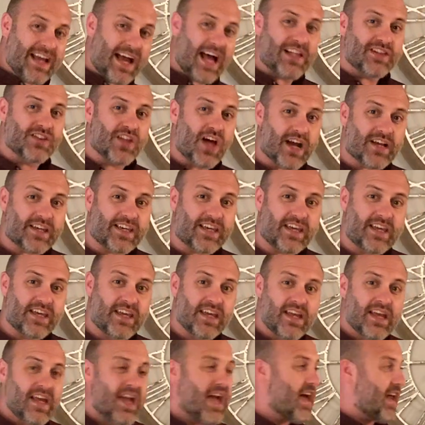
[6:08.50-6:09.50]
got lucky
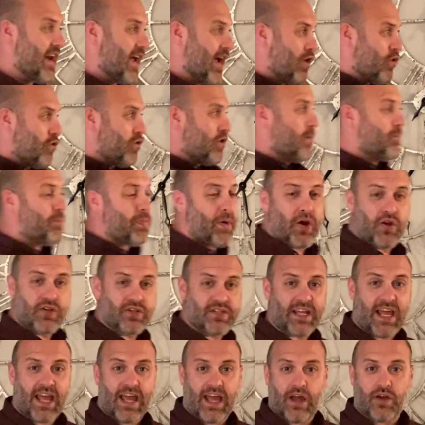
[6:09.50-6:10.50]
and I only burned
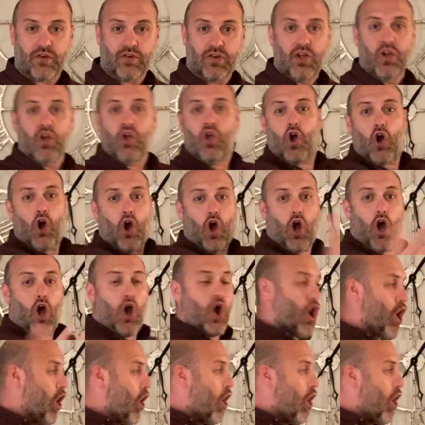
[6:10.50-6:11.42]
down a